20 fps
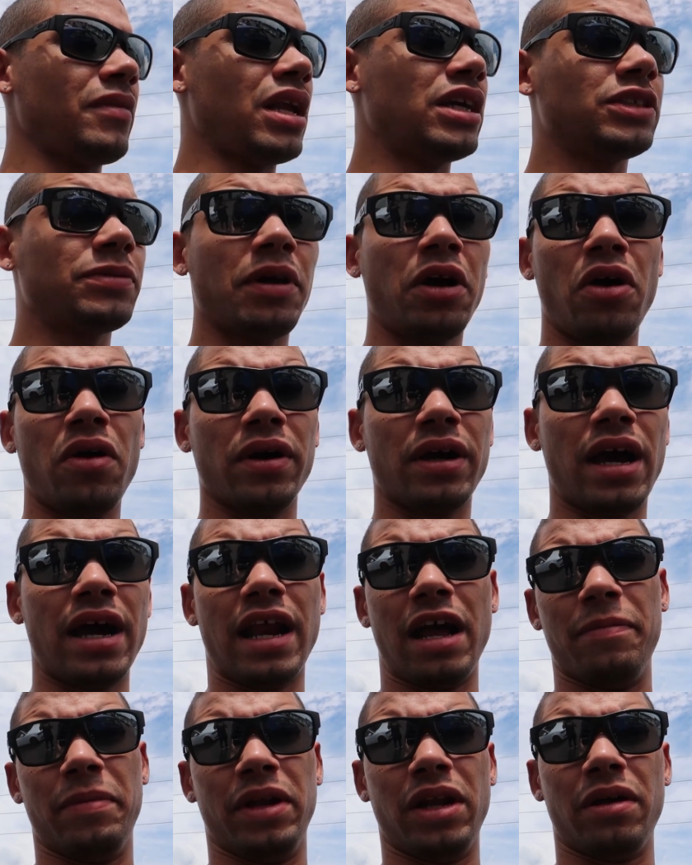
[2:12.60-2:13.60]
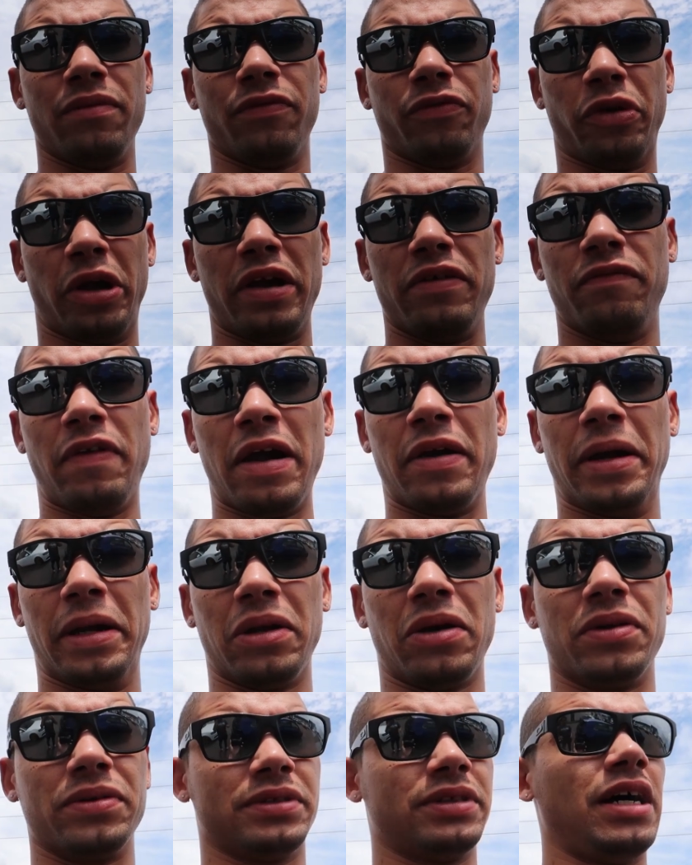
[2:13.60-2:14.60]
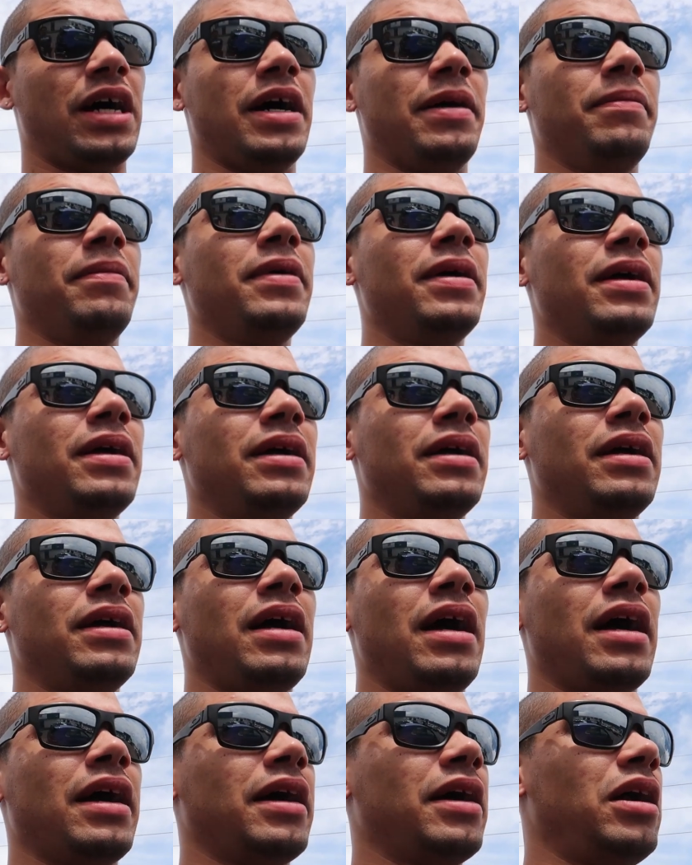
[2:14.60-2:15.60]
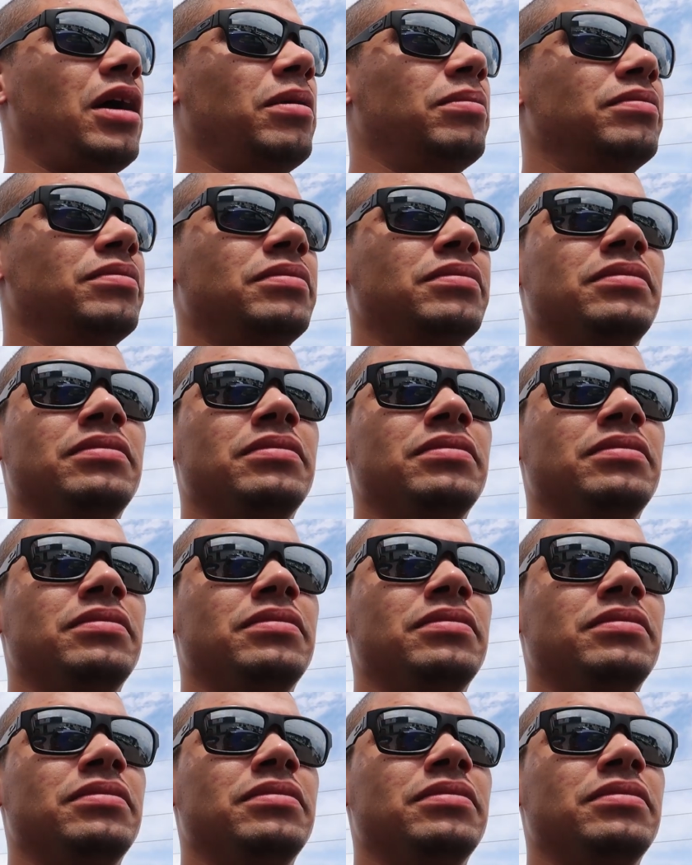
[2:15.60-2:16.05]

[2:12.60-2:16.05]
That's about all I got. I've been up for a very long time. I got up